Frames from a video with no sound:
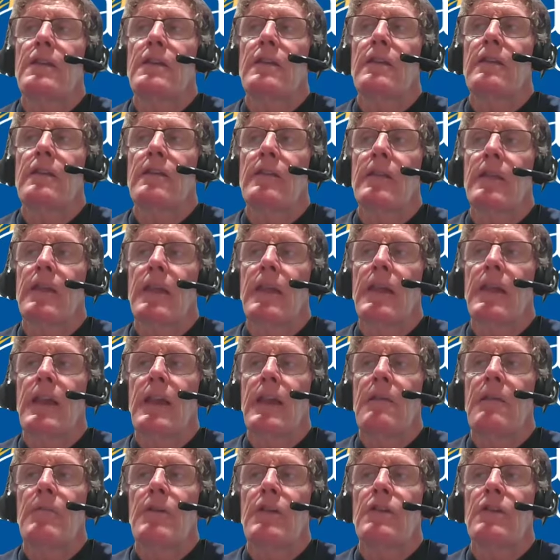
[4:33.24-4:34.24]
the
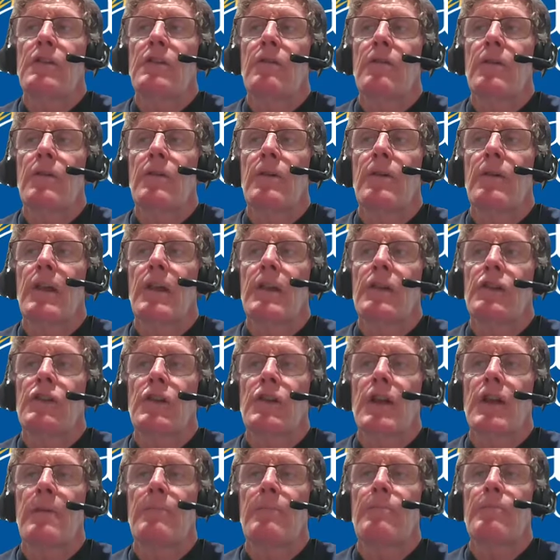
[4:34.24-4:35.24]
key material in
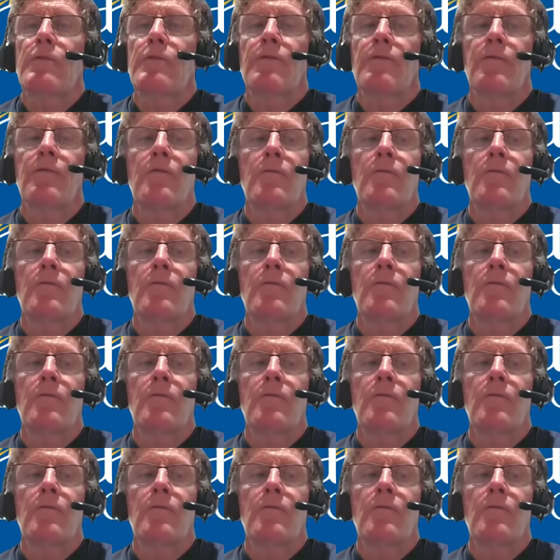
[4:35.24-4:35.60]
chapter